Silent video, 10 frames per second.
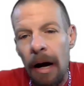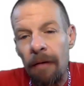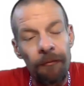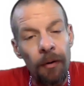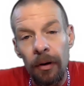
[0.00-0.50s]

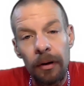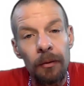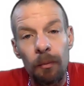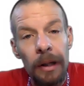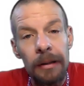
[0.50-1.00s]
have very
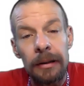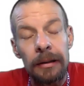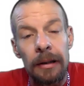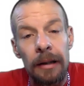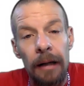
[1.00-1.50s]
good reasons
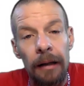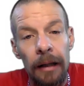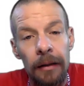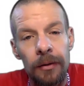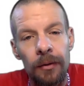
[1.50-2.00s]
to not
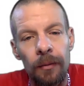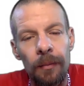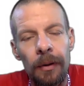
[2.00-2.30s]
like Snoop.